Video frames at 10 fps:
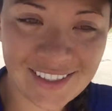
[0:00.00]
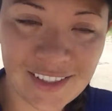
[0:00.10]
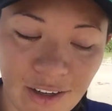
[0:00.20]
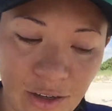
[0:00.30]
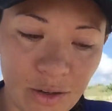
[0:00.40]

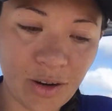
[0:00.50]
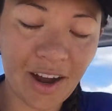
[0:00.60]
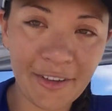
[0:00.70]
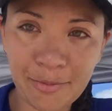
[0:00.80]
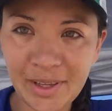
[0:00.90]
so
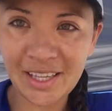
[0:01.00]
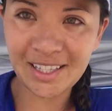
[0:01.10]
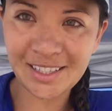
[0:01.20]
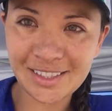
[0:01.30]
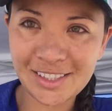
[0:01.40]
I've
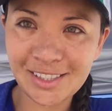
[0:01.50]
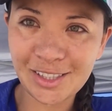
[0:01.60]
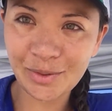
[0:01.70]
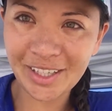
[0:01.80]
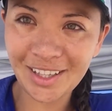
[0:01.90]
been just
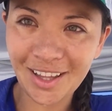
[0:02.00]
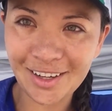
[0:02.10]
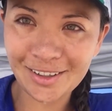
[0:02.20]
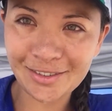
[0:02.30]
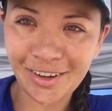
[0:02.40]
doing a
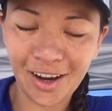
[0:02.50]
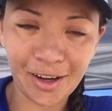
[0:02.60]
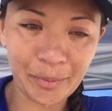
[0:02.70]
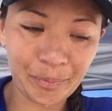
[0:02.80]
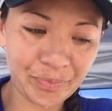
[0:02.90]
lot of
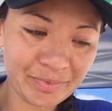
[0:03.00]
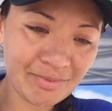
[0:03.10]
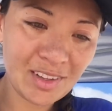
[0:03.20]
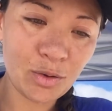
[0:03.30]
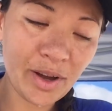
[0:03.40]
um,
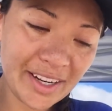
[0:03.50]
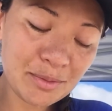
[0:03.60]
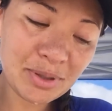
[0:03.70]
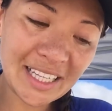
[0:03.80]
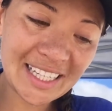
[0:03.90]

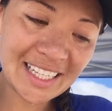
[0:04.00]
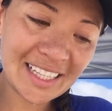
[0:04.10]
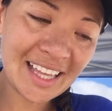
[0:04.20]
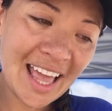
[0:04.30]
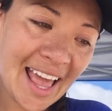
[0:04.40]
wedding
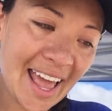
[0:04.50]
planning